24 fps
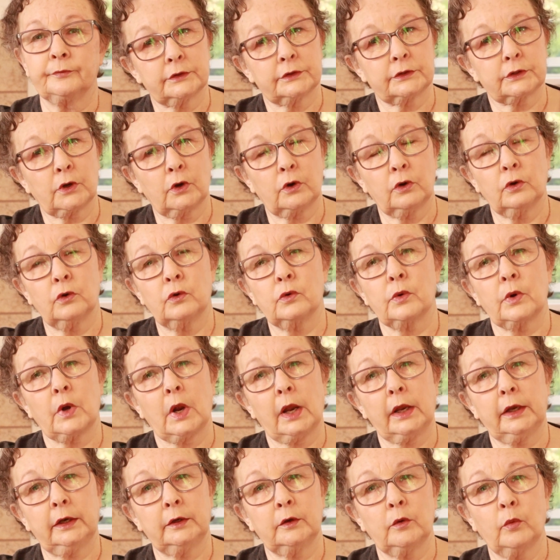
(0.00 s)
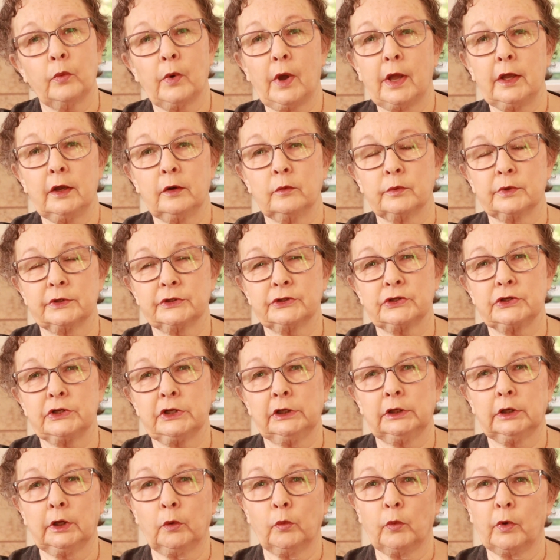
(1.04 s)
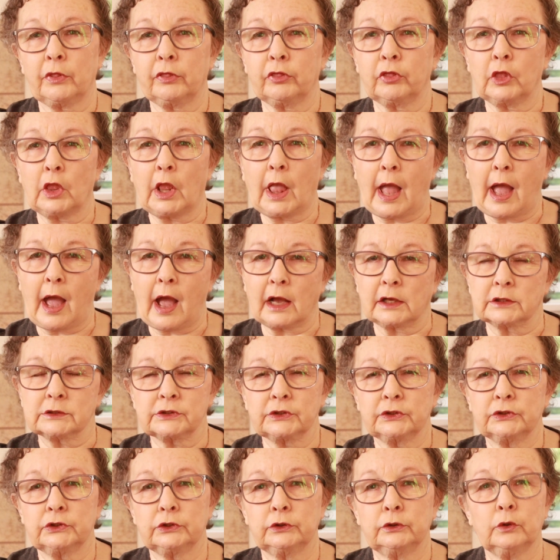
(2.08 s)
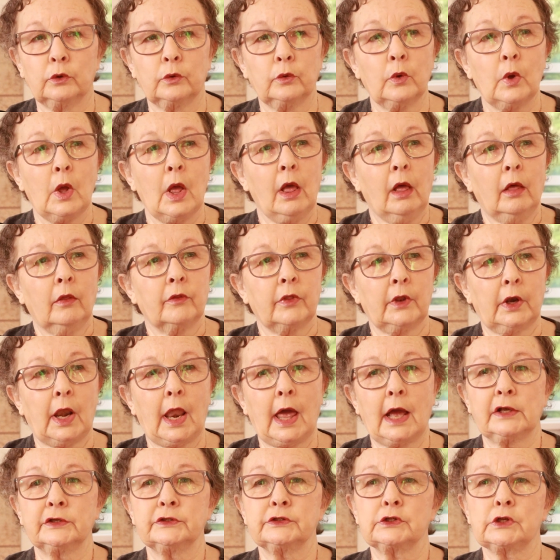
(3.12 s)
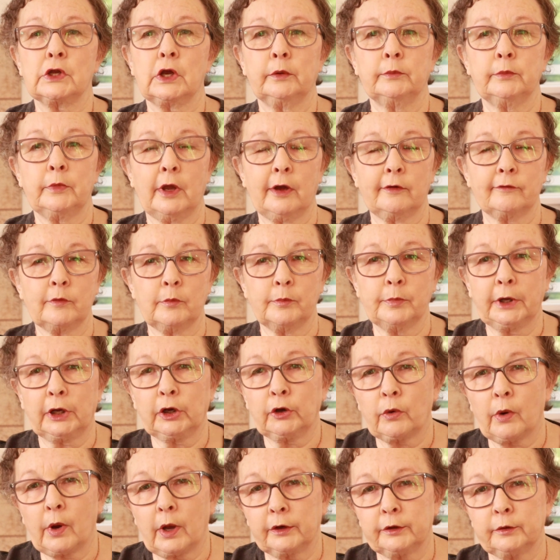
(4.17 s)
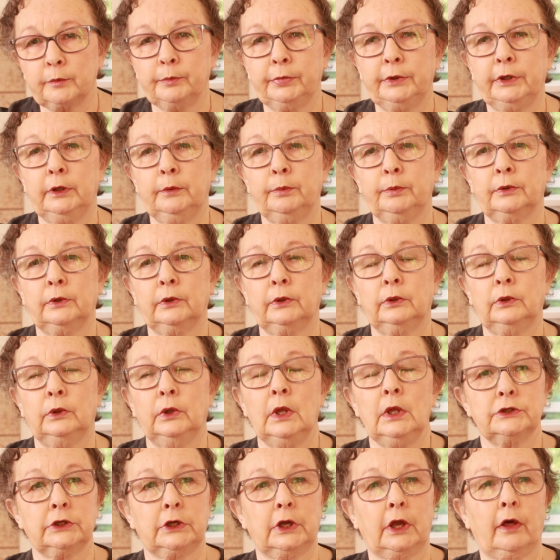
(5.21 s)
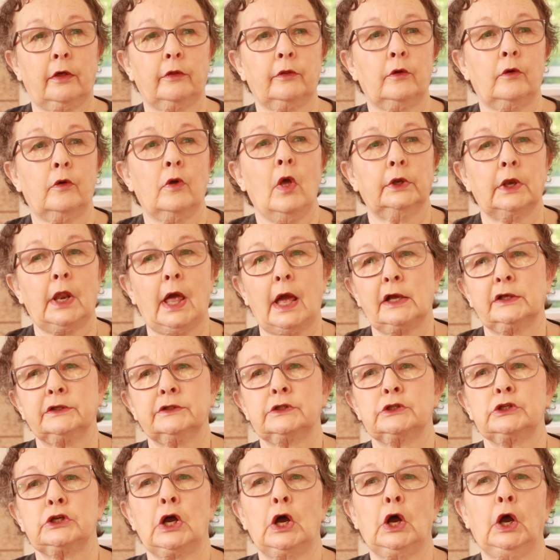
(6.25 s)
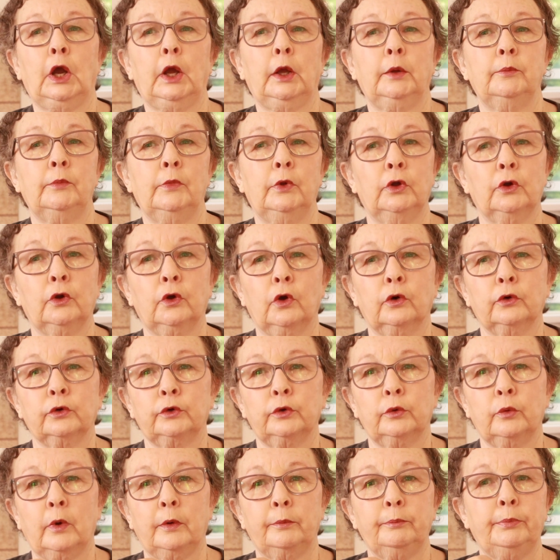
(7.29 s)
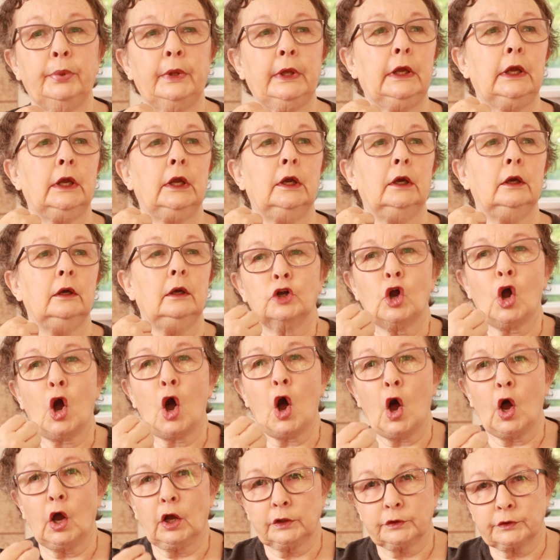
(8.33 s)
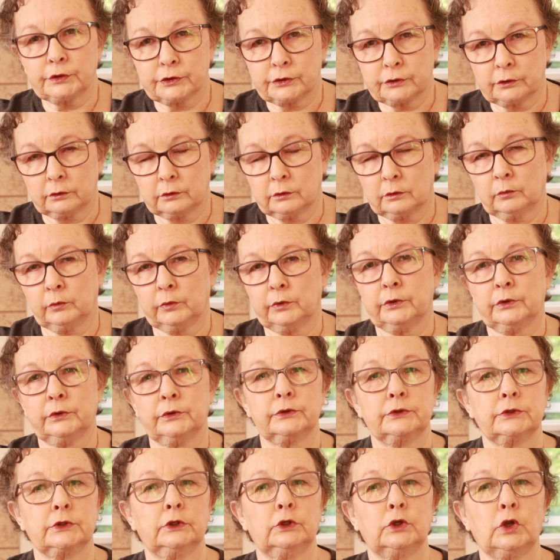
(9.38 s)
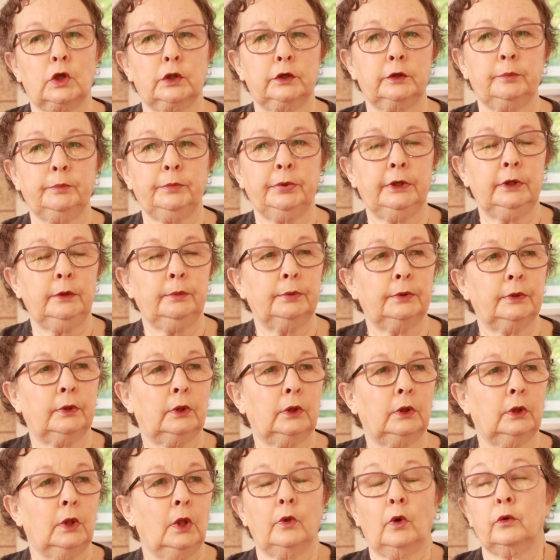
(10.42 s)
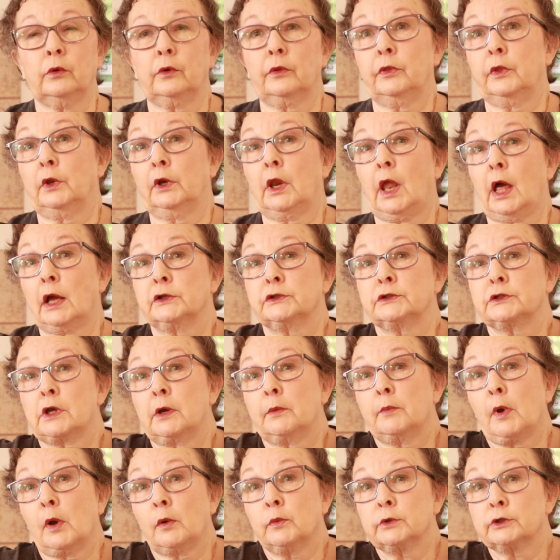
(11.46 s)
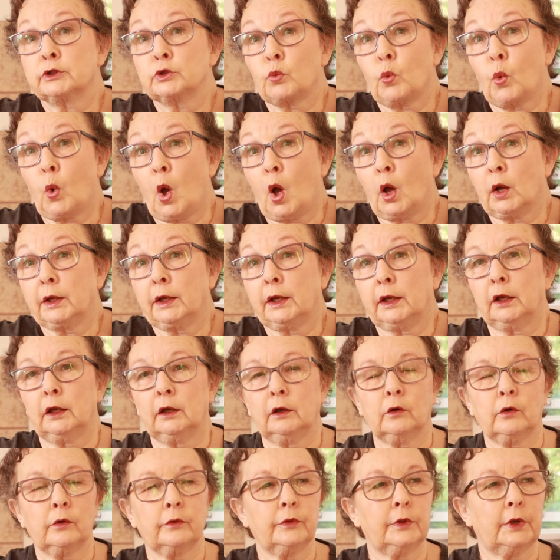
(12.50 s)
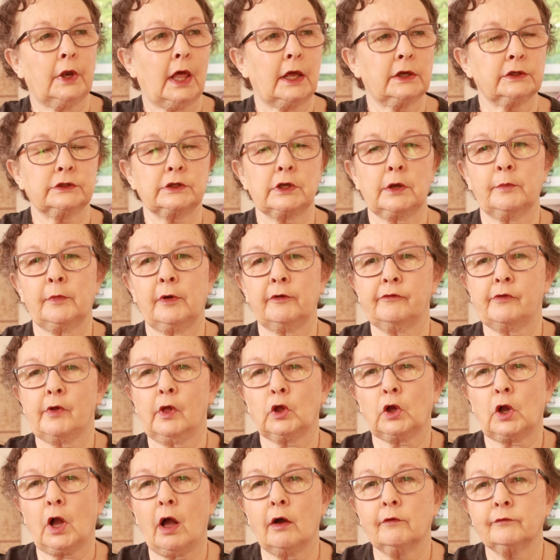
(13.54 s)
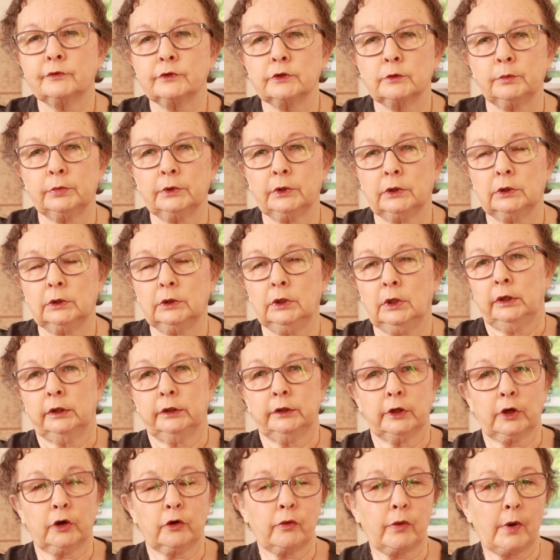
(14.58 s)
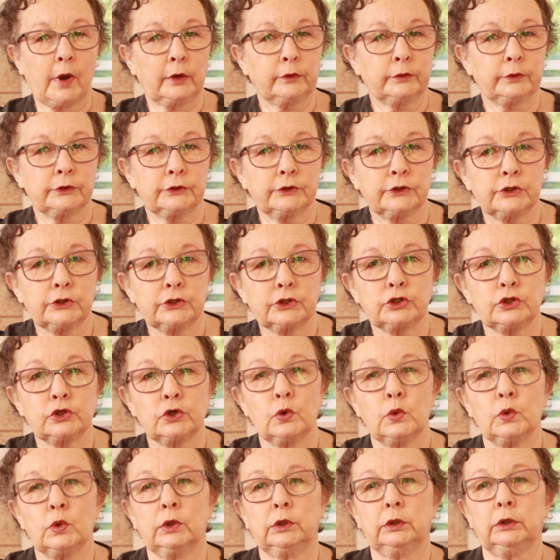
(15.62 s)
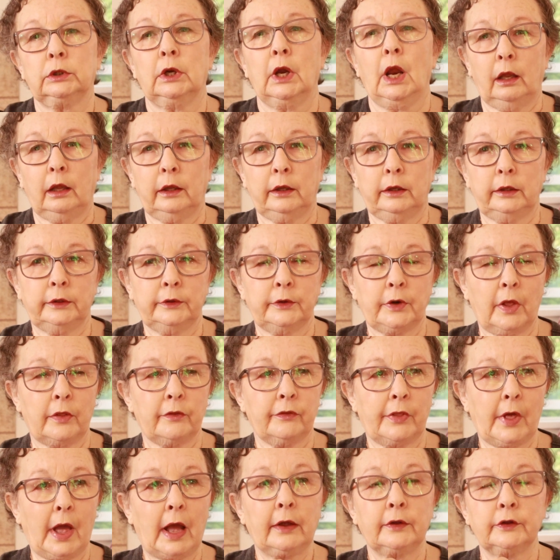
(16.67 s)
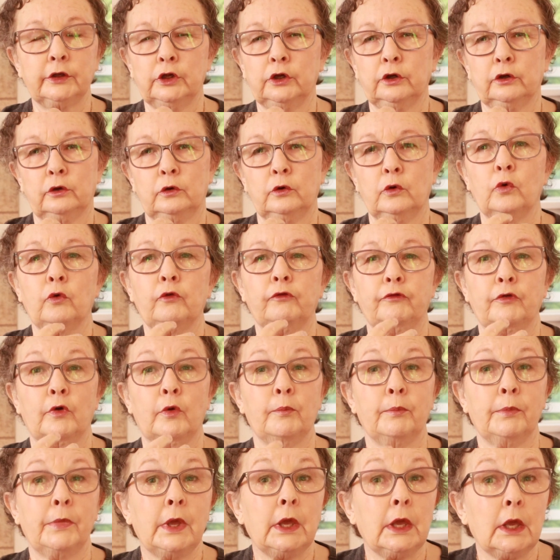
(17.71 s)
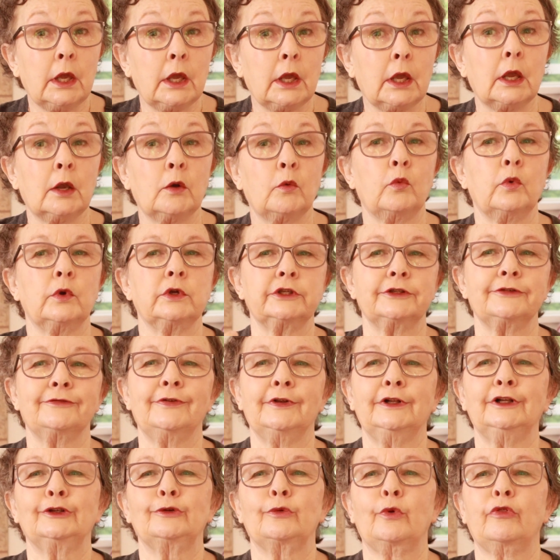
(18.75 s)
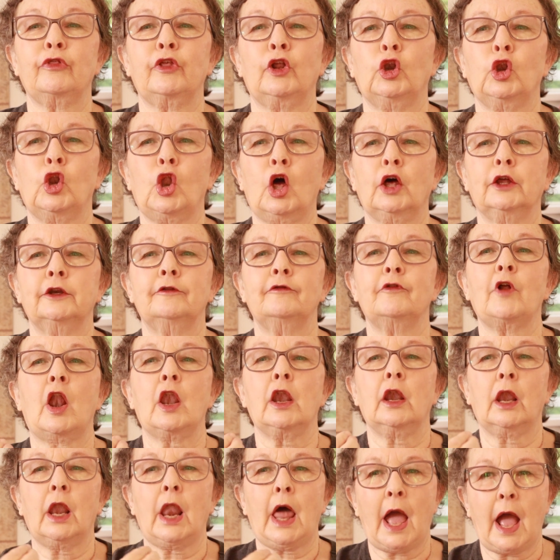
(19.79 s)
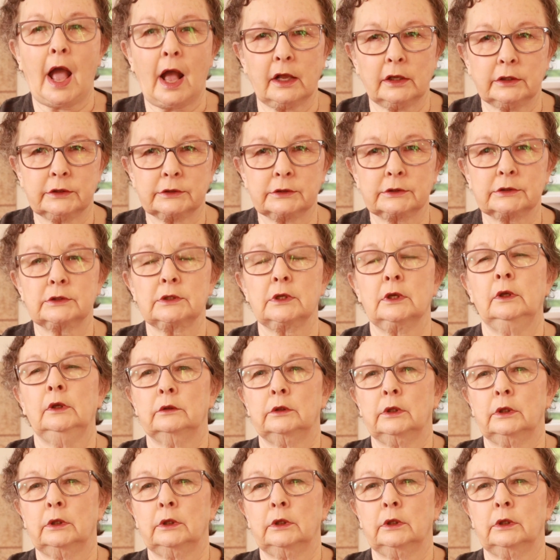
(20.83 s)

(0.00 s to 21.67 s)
So in a way it was dealing with the last time you have a big crowd of people together, the last time you go to a big concert where there's a lot of people, or the last time I was walking, or the last time I felt comfortable in a crowded store. And that year for me was filled with a lot of lasts.